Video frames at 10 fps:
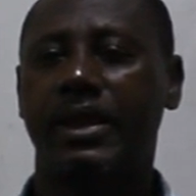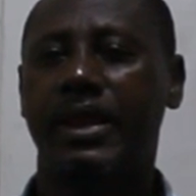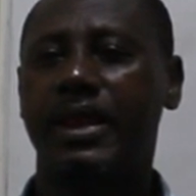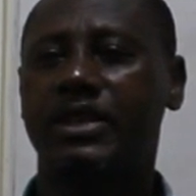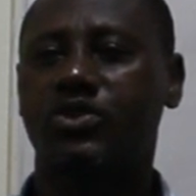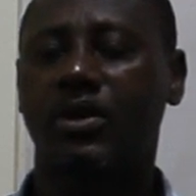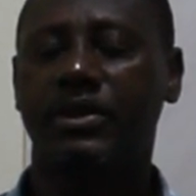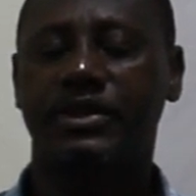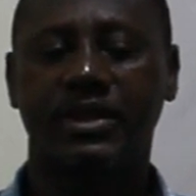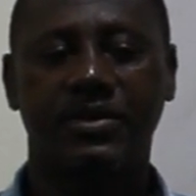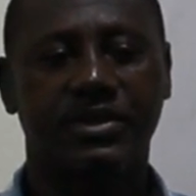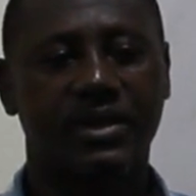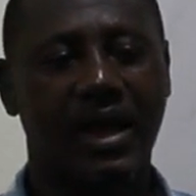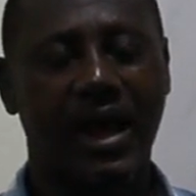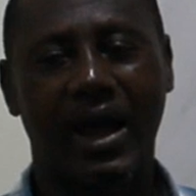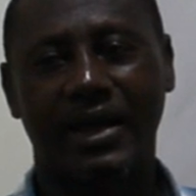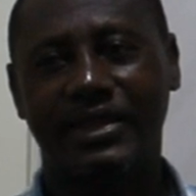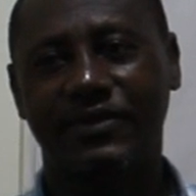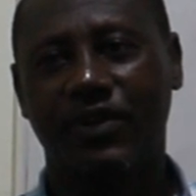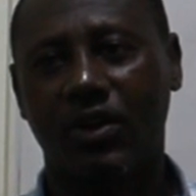these solid shapes
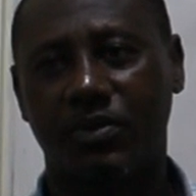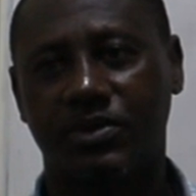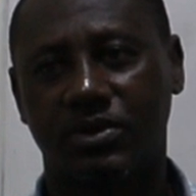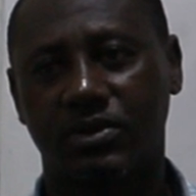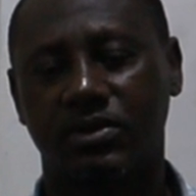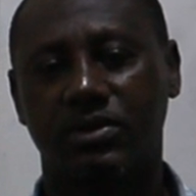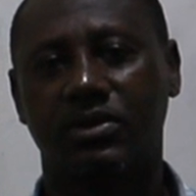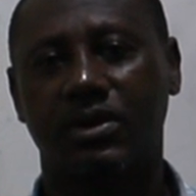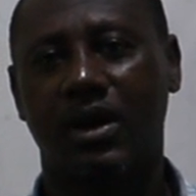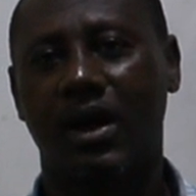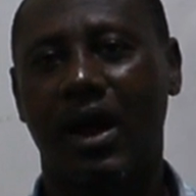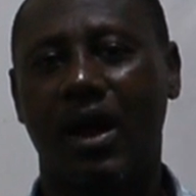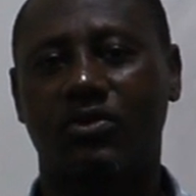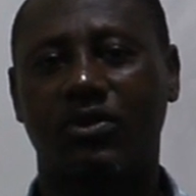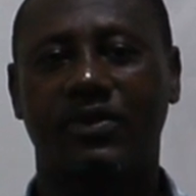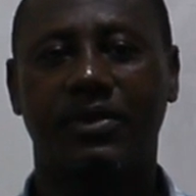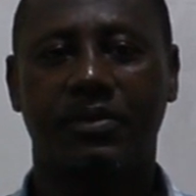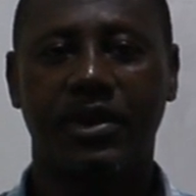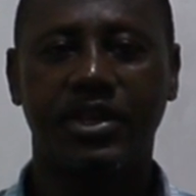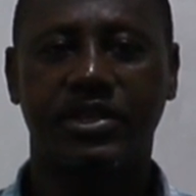are developed out of the
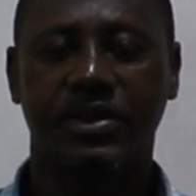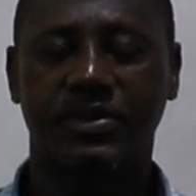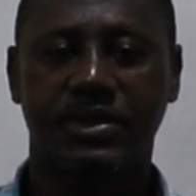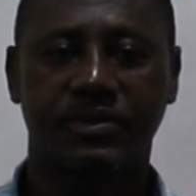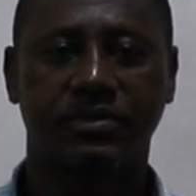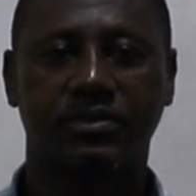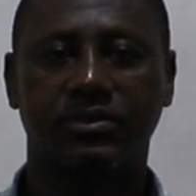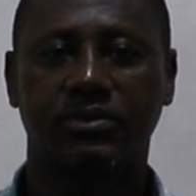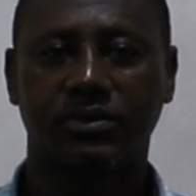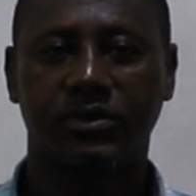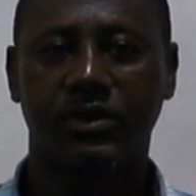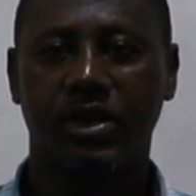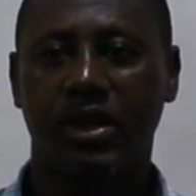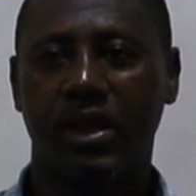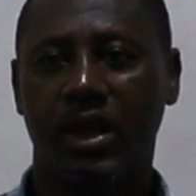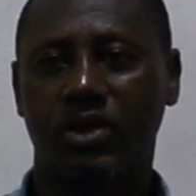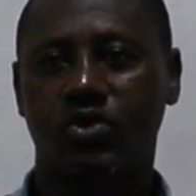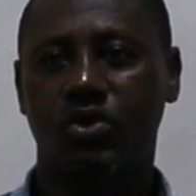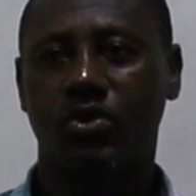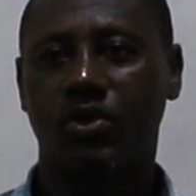plane shapes.
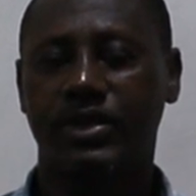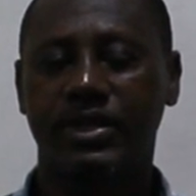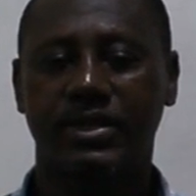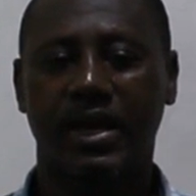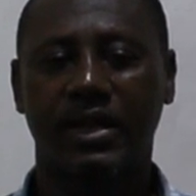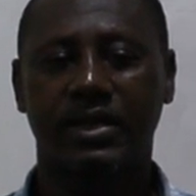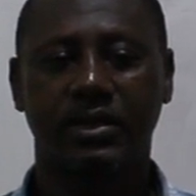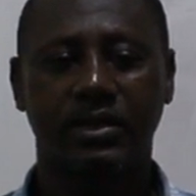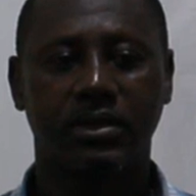And so you notice that